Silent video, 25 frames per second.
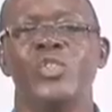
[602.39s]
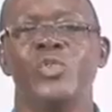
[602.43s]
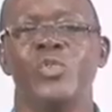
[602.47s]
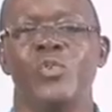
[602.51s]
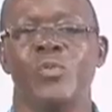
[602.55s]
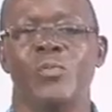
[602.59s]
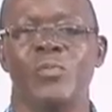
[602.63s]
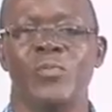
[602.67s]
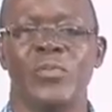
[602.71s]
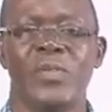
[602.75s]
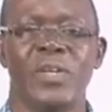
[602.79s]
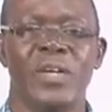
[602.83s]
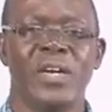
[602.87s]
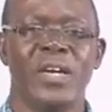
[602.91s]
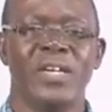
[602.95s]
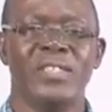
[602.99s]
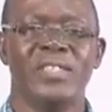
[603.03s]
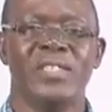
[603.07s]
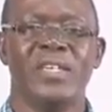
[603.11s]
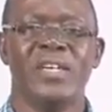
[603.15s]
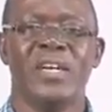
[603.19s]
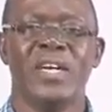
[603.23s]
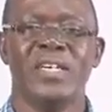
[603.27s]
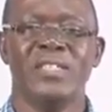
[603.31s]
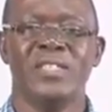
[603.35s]
you
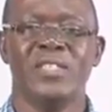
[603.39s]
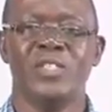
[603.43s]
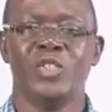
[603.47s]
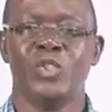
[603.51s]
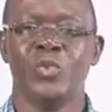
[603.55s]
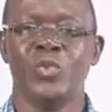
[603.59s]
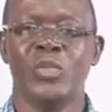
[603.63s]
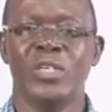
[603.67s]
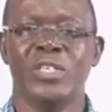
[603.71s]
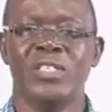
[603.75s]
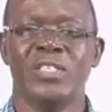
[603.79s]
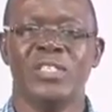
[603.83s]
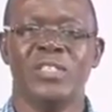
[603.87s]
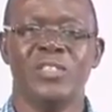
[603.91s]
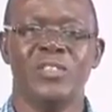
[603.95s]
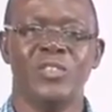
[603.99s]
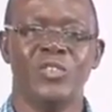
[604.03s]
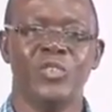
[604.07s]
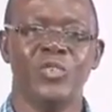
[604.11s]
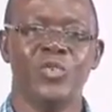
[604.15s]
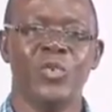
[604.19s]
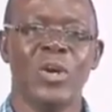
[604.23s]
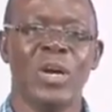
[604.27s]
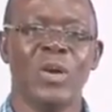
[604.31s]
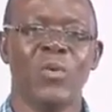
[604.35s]
as a student
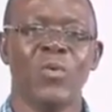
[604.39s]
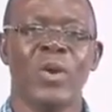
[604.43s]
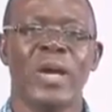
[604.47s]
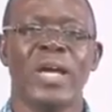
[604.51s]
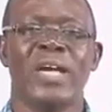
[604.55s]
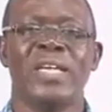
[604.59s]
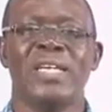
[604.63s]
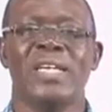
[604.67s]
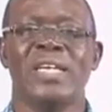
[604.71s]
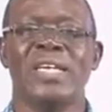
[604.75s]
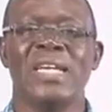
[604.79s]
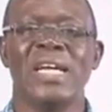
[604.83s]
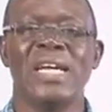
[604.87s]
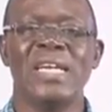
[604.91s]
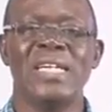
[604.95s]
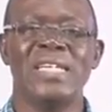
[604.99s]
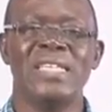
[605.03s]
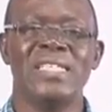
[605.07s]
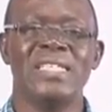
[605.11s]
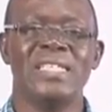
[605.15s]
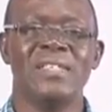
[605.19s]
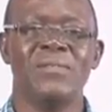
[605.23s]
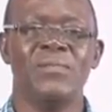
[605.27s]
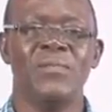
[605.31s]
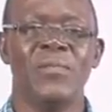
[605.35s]
to acquire the
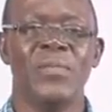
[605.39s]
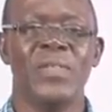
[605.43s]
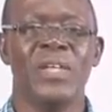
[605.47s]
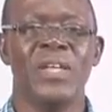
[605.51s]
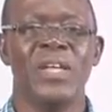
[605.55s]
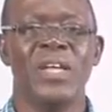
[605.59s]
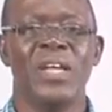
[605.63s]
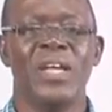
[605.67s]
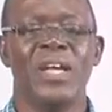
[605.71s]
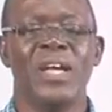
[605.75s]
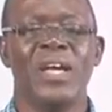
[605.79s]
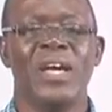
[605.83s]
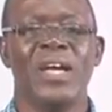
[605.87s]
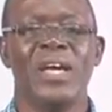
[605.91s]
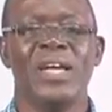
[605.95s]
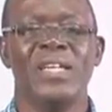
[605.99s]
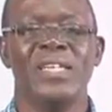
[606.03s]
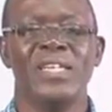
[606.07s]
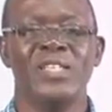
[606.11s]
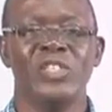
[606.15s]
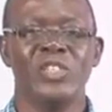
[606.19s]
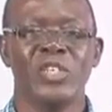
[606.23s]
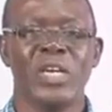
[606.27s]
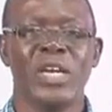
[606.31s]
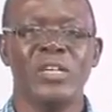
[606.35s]
knowledge and
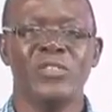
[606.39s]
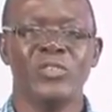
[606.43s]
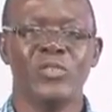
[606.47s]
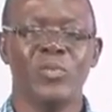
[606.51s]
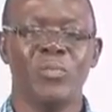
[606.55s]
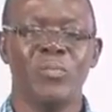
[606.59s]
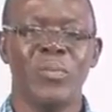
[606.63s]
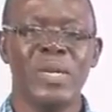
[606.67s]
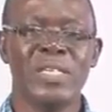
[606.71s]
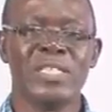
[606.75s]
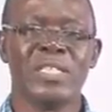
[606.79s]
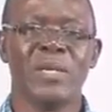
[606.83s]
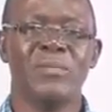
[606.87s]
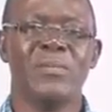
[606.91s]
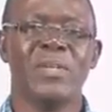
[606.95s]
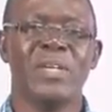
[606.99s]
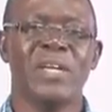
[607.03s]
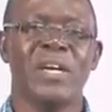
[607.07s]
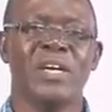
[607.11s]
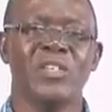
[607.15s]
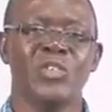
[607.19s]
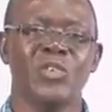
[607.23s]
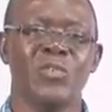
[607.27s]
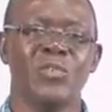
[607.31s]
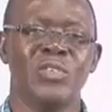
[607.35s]
then trying to make something
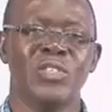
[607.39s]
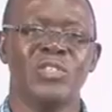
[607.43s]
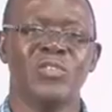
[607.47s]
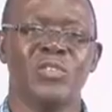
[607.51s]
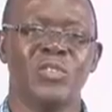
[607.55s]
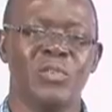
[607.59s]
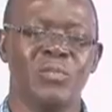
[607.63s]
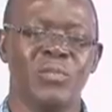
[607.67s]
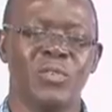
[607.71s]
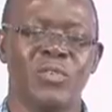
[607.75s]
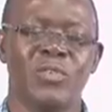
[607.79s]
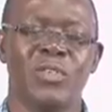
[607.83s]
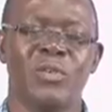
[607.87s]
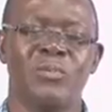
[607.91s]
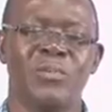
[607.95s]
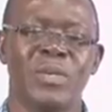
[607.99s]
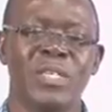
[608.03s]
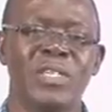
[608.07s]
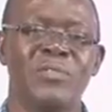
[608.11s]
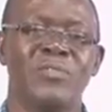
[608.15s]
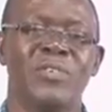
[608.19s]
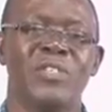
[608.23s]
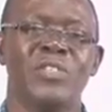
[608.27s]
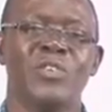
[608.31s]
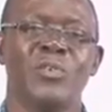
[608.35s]
out of it for the
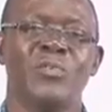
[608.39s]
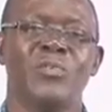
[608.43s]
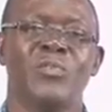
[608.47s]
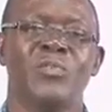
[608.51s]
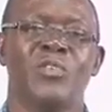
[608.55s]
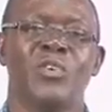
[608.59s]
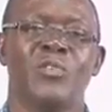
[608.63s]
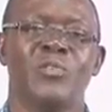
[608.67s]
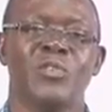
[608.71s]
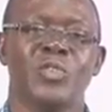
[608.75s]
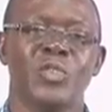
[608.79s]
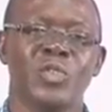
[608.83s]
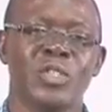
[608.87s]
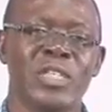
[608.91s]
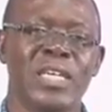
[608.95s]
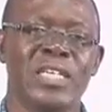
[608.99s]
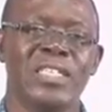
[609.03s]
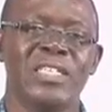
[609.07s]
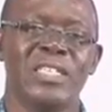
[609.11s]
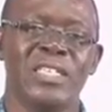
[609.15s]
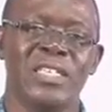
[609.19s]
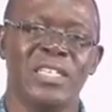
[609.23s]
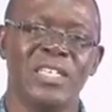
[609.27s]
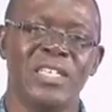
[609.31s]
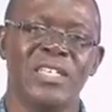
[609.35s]
benefit of
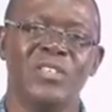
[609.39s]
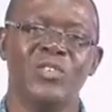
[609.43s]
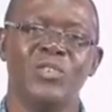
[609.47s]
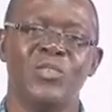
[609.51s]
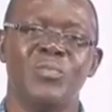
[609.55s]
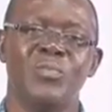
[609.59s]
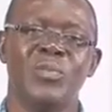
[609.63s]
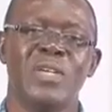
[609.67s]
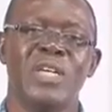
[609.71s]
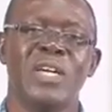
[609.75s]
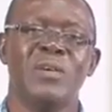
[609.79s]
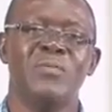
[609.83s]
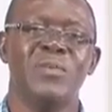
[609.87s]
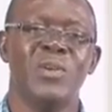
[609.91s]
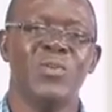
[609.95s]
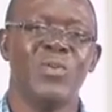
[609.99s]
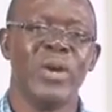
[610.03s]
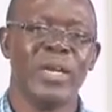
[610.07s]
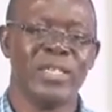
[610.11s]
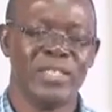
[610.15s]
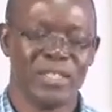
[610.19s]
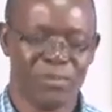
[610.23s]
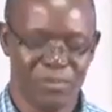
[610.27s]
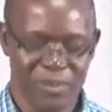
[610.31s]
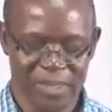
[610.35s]
society, and then you will become a
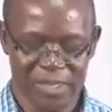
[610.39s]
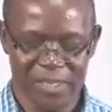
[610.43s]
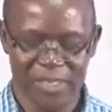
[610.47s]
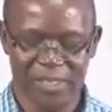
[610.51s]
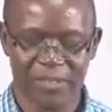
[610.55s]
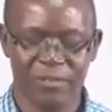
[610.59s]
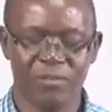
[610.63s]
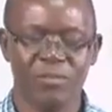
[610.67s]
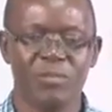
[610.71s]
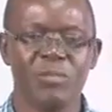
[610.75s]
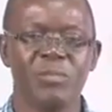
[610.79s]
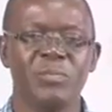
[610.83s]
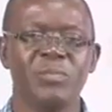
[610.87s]
wise person.